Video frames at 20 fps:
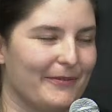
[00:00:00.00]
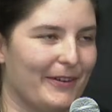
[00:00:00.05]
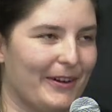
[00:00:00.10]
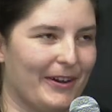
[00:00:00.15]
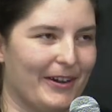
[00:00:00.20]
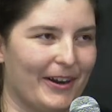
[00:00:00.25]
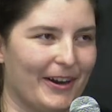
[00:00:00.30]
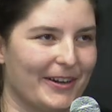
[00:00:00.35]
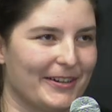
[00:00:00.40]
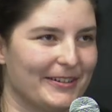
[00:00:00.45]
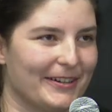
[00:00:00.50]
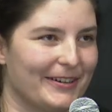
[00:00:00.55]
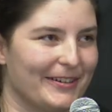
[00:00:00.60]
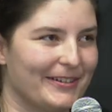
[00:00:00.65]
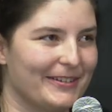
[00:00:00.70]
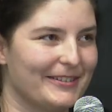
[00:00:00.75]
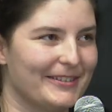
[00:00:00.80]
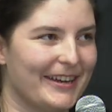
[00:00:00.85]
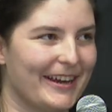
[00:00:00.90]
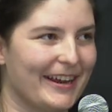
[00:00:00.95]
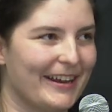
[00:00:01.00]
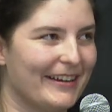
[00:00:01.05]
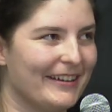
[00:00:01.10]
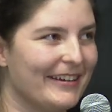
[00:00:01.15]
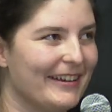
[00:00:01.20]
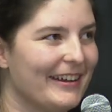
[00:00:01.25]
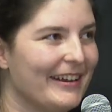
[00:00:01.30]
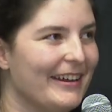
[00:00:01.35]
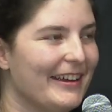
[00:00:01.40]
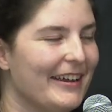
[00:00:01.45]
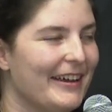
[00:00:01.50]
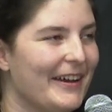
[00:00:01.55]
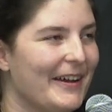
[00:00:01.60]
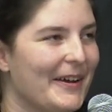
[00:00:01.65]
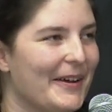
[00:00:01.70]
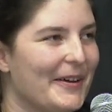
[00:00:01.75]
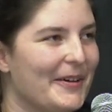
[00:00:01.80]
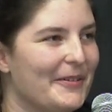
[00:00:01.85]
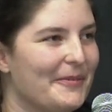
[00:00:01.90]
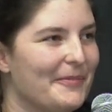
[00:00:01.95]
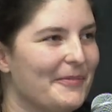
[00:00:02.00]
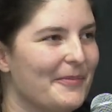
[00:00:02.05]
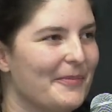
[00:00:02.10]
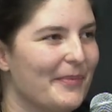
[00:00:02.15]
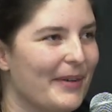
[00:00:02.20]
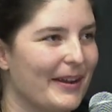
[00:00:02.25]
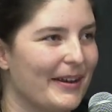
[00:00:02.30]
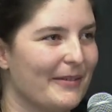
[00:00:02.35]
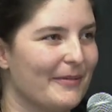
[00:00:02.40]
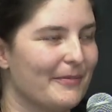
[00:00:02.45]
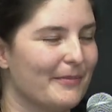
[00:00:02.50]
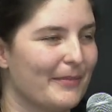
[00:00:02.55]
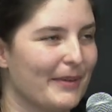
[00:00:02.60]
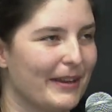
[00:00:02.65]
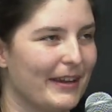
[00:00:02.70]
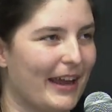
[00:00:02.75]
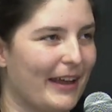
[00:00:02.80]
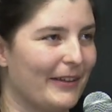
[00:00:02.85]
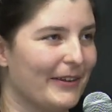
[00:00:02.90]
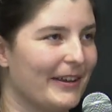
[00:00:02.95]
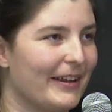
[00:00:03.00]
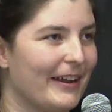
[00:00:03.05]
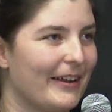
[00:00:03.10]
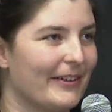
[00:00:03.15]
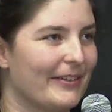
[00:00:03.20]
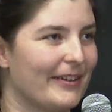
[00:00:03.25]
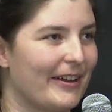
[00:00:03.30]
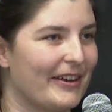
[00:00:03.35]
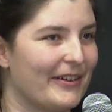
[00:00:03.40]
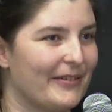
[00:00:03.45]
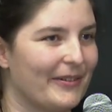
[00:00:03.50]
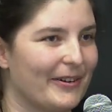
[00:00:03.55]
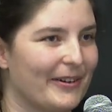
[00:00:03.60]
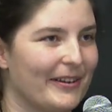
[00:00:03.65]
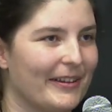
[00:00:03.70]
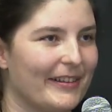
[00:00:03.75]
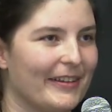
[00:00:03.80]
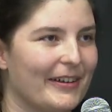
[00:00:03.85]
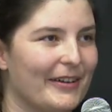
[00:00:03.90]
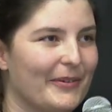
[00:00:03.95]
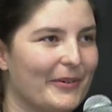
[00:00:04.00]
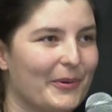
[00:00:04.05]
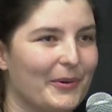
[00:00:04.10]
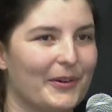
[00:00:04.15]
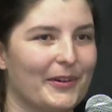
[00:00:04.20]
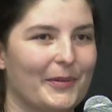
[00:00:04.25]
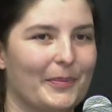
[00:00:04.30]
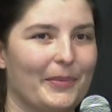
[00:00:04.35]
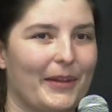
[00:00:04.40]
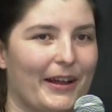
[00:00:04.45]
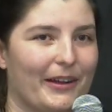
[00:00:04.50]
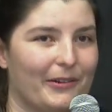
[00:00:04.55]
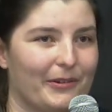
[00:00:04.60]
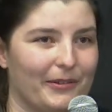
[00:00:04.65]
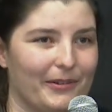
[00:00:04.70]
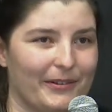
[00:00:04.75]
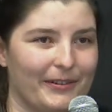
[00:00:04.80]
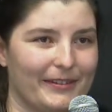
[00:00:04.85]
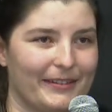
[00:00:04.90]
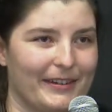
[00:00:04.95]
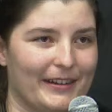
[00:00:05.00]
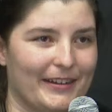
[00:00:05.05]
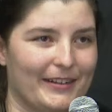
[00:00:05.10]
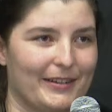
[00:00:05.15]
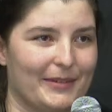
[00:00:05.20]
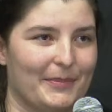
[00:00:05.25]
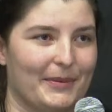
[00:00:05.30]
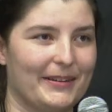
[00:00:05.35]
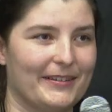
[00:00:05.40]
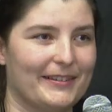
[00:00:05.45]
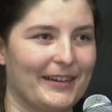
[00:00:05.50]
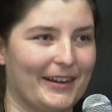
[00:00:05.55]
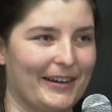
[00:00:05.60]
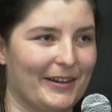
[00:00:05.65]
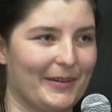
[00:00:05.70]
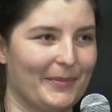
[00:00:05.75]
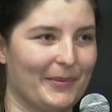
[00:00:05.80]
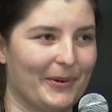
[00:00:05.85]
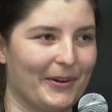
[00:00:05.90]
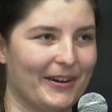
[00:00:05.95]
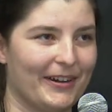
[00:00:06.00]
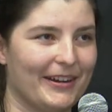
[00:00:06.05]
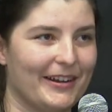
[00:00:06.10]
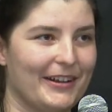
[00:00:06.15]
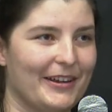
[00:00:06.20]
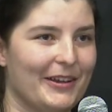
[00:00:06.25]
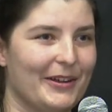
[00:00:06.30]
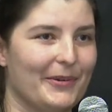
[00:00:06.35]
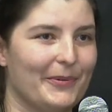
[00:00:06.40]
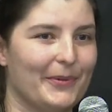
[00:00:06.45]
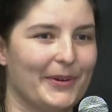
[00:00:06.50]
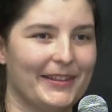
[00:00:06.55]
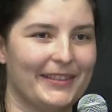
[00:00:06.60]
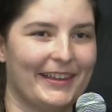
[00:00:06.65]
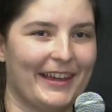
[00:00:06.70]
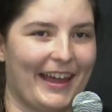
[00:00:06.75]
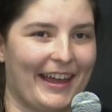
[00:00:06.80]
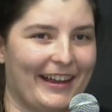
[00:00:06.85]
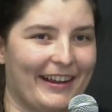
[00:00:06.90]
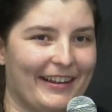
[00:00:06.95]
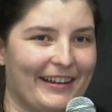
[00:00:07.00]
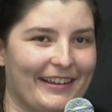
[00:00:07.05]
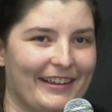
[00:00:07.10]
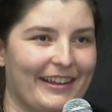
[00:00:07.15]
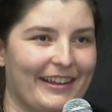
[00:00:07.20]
Very hard to understand. But yeah, looking outside of Earth, of course, black holes need to be studied more. What the heck?